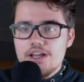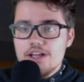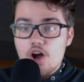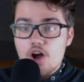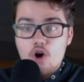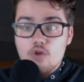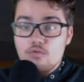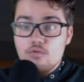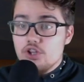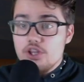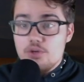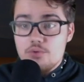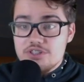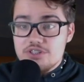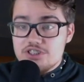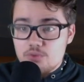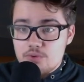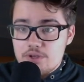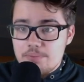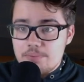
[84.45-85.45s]
Hopefully we
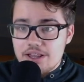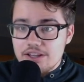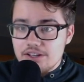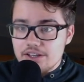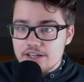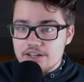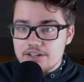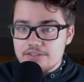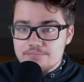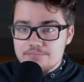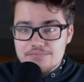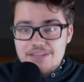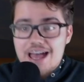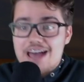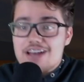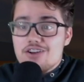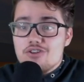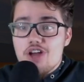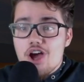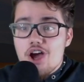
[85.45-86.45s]
sweep Atlanta.
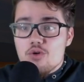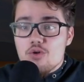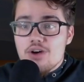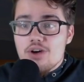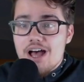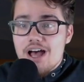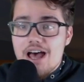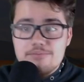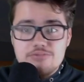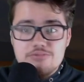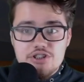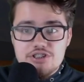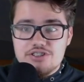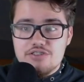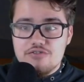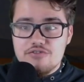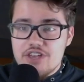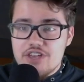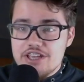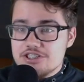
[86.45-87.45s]
I don't know. I'm just
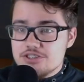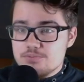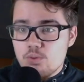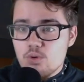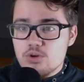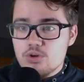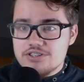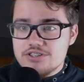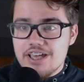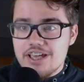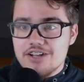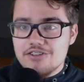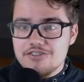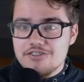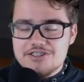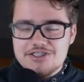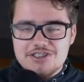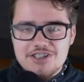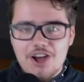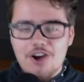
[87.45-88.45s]
a fake sports
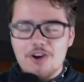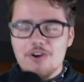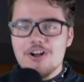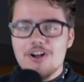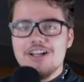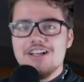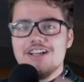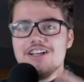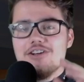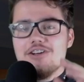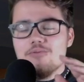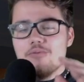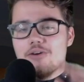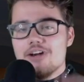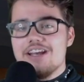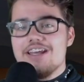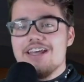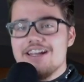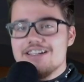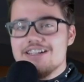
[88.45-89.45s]
analyst. So we're
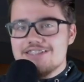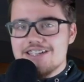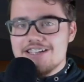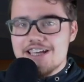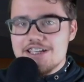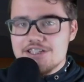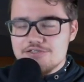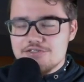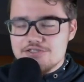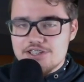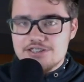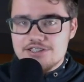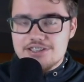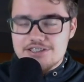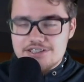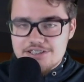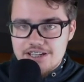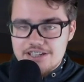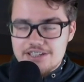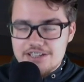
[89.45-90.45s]
gonna get in today's
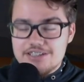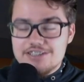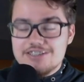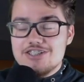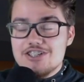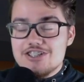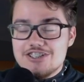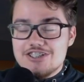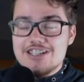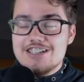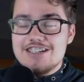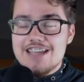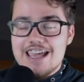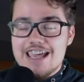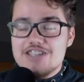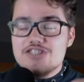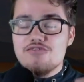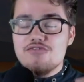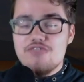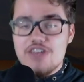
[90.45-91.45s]
into into
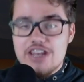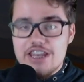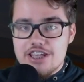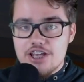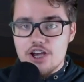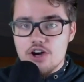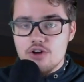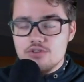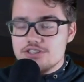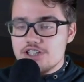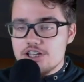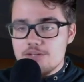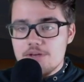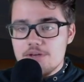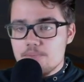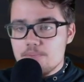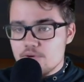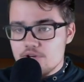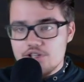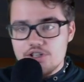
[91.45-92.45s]
today's video. It's gonna be
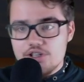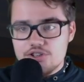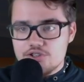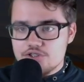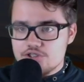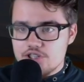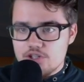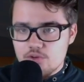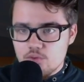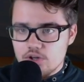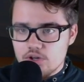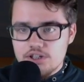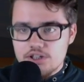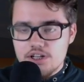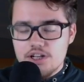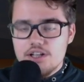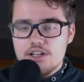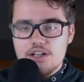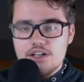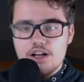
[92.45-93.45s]
a pretty interesting one.
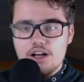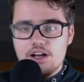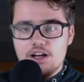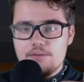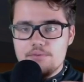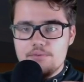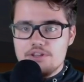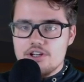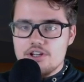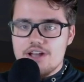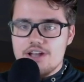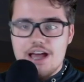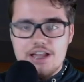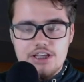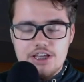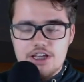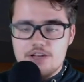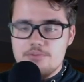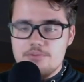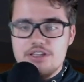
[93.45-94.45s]
Um, they're
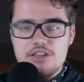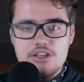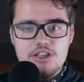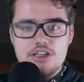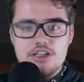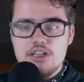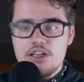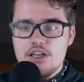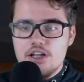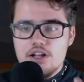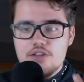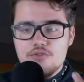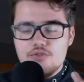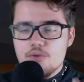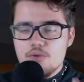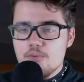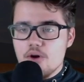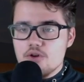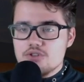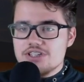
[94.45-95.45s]
not gonna be the
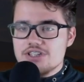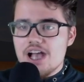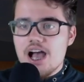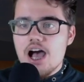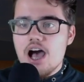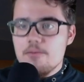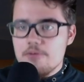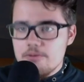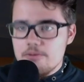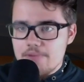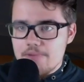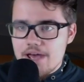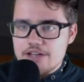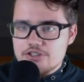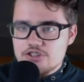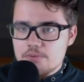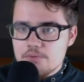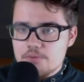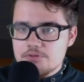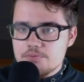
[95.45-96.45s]
the most common
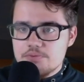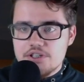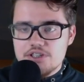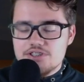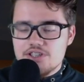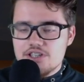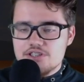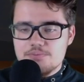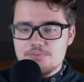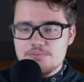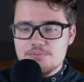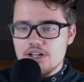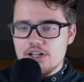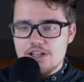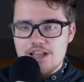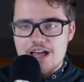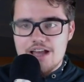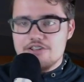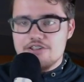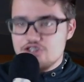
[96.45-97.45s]
matchups because there's been a
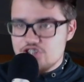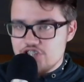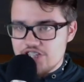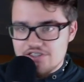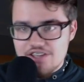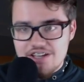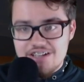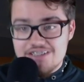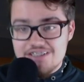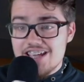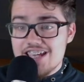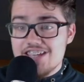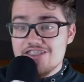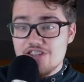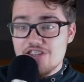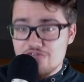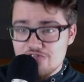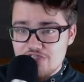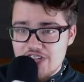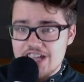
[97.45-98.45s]
lot of shit that has hit
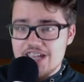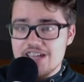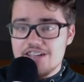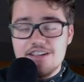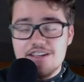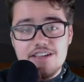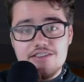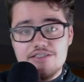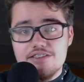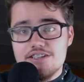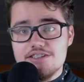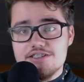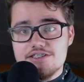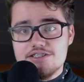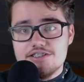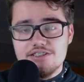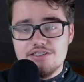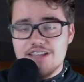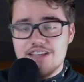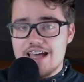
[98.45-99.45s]
the fan in
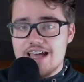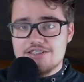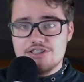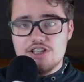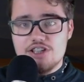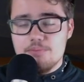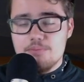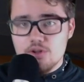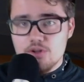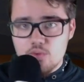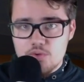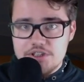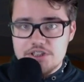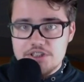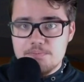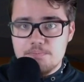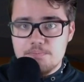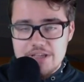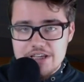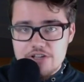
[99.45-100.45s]
this last couple of
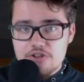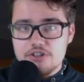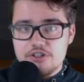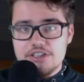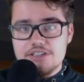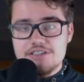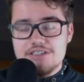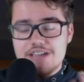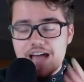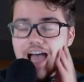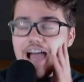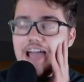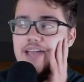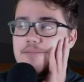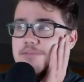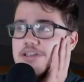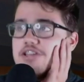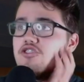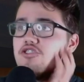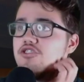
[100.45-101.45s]
week period time
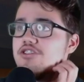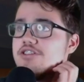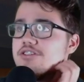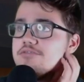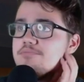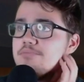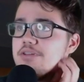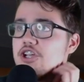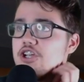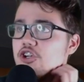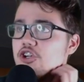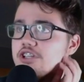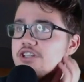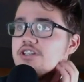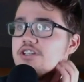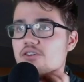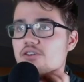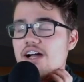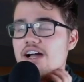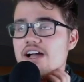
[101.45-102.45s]
period
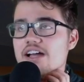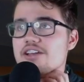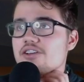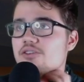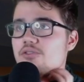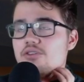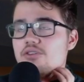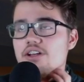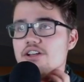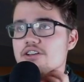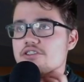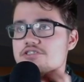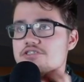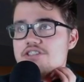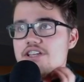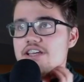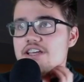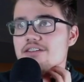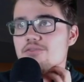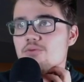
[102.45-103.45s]
period. I don't
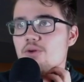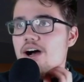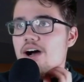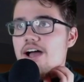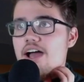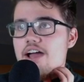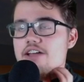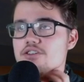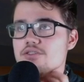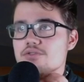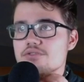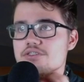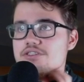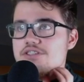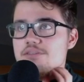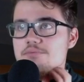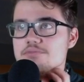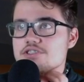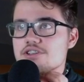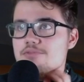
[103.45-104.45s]
understand why I do this.
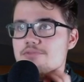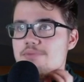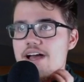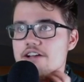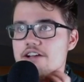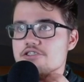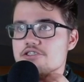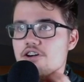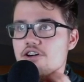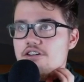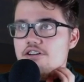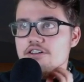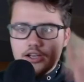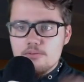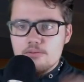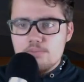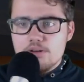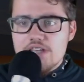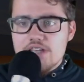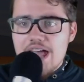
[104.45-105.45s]
I'm so bad at talking.
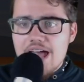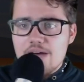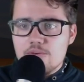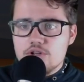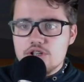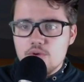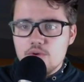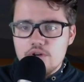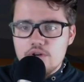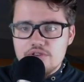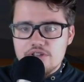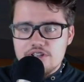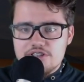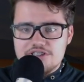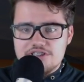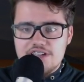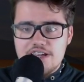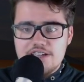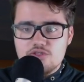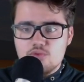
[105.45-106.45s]
But yeah, we're doing the
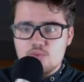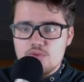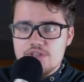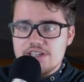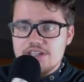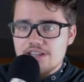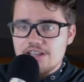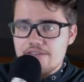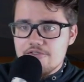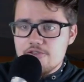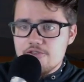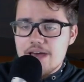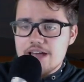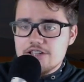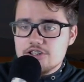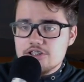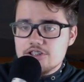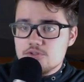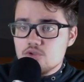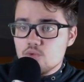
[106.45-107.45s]
Saints Week 11
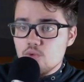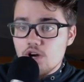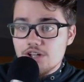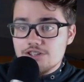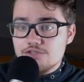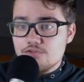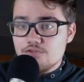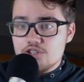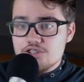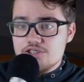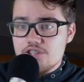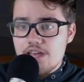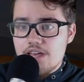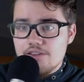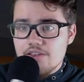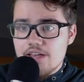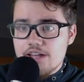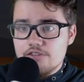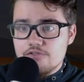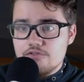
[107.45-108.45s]
matchups to watch versus the
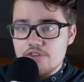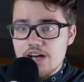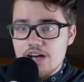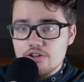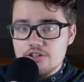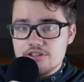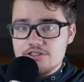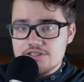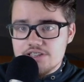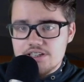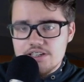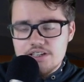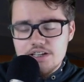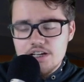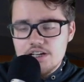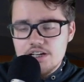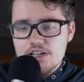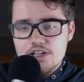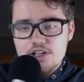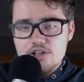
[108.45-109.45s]
Atlanta Falcons and
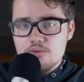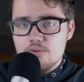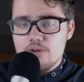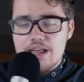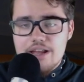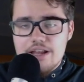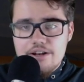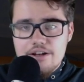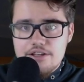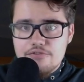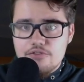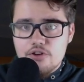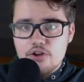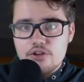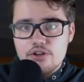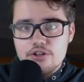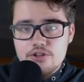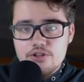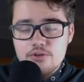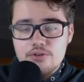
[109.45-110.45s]
without any
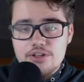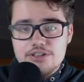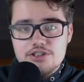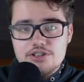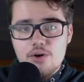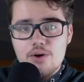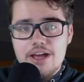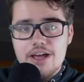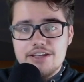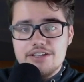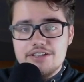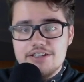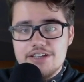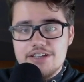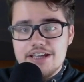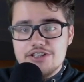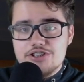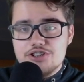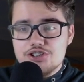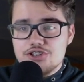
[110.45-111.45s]
further ado, let's go ahead and
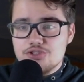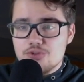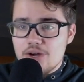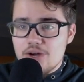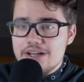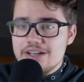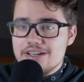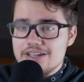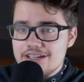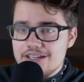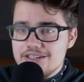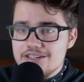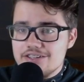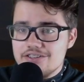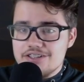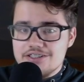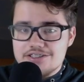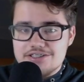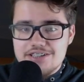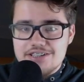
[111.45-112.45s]
get straight into
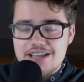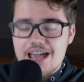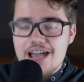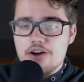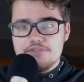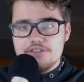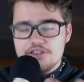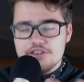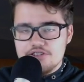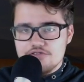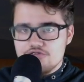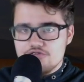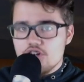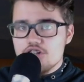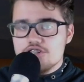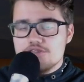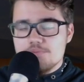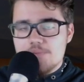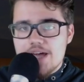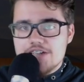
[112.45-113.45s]
this. Now, the
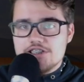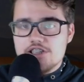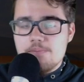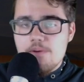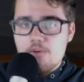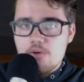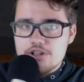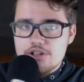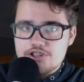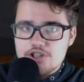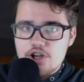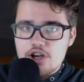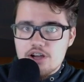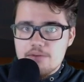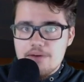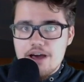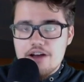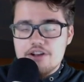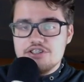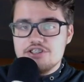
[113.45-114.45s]
first matchup I want to talk
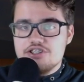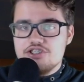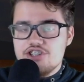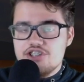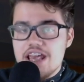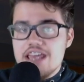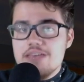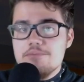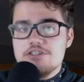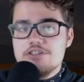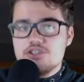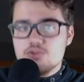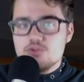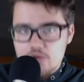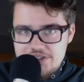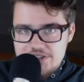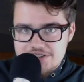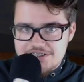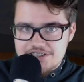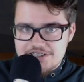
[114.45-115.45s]
about is Jameis
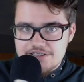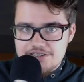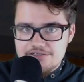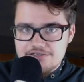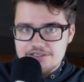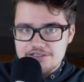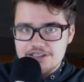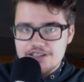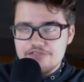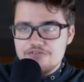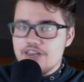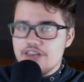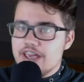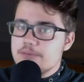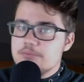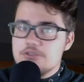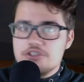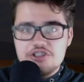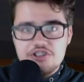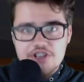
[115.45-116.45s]
Winston
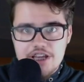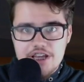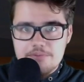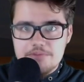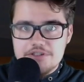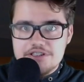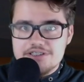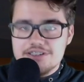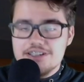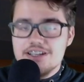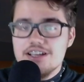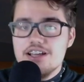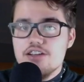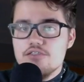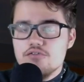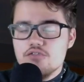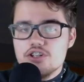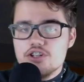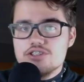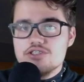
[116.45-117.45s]
famous Jameis
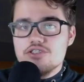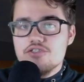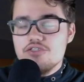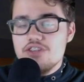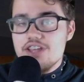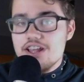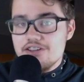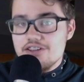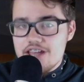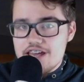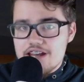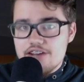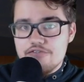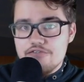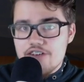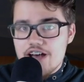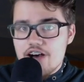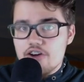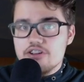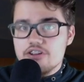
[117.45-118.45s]
versus the Atlanta
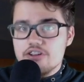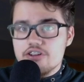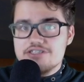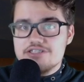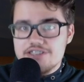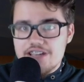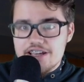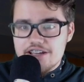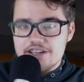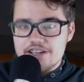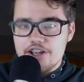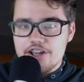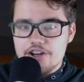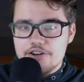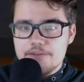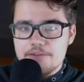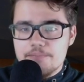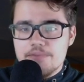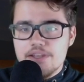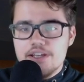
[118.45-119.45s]
Falcons secondary.